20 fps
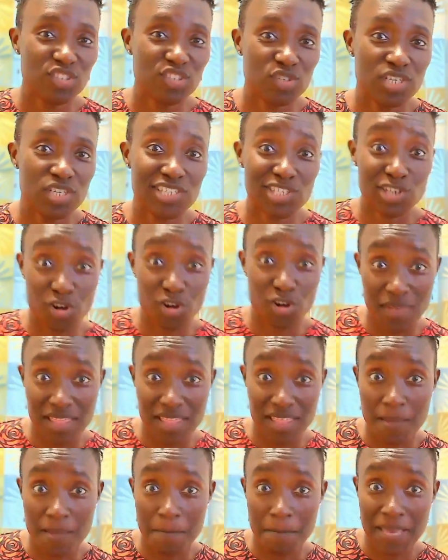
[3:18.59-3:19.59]
to
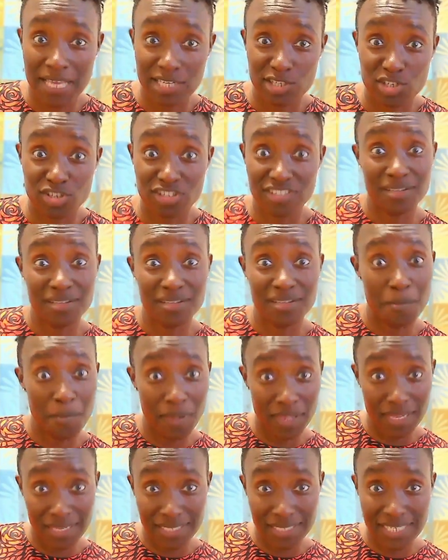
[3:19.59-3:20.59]
determine the patient's
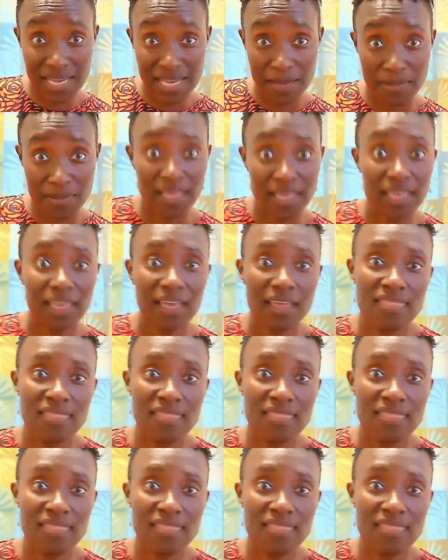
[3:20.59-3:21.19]
blood type.